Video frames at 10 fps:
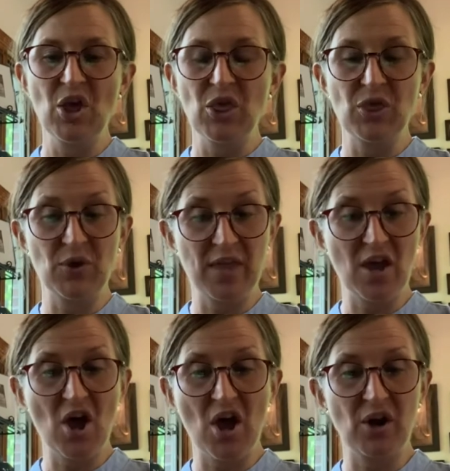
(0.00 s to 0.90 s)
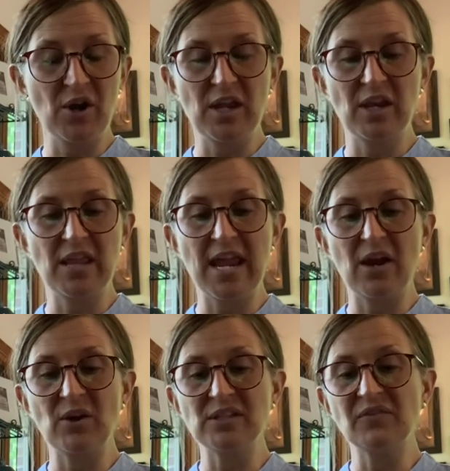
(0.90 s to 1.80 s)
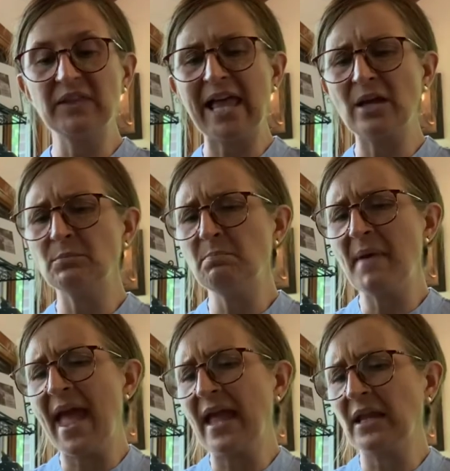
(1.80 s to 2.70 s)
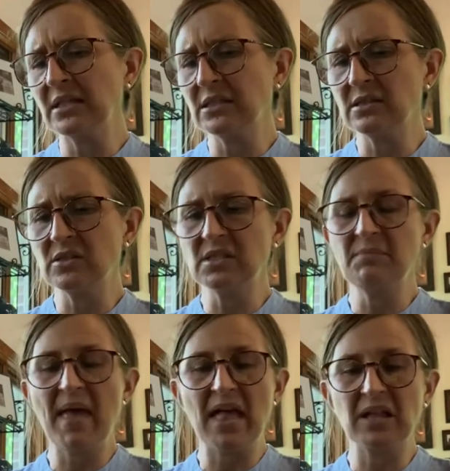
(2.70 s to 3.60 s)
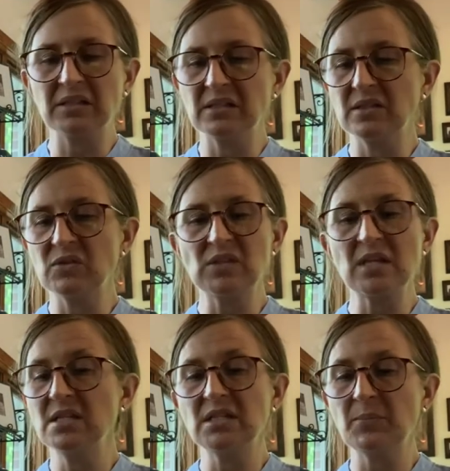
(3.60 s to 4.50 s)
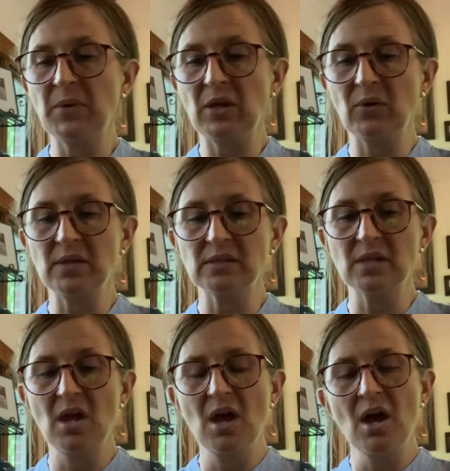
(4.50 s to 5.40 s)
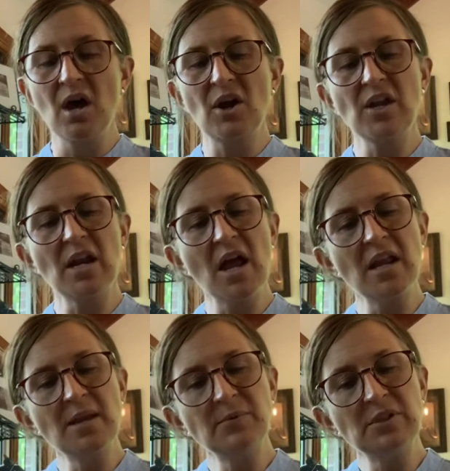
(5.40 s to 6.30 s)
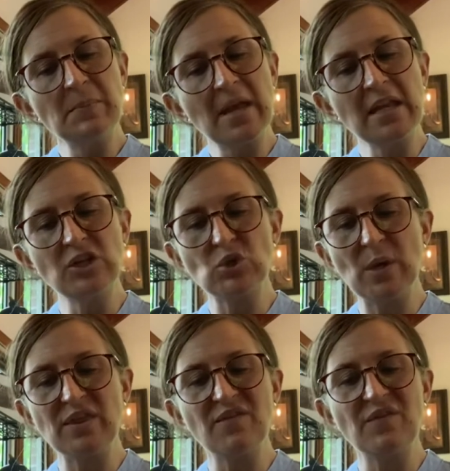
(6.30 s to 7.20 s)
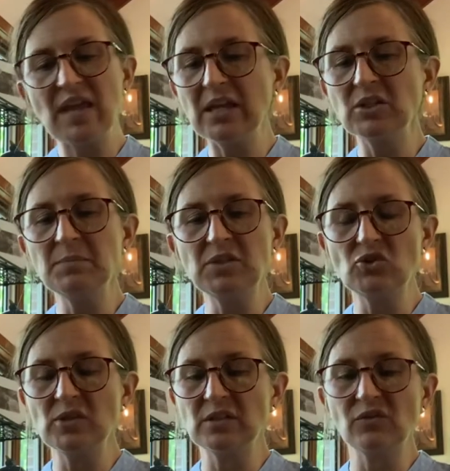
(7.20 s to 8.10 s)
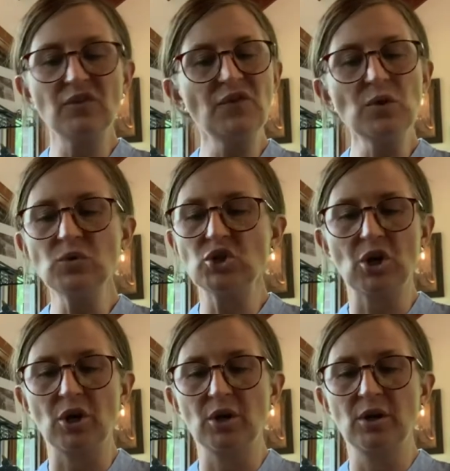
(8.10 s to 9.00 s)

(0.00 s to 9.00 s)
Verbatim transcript: though they are, in the areas of loud bangs and smells and sudden disappearings, are yet unable to penetrate the veiled mysteries of the future.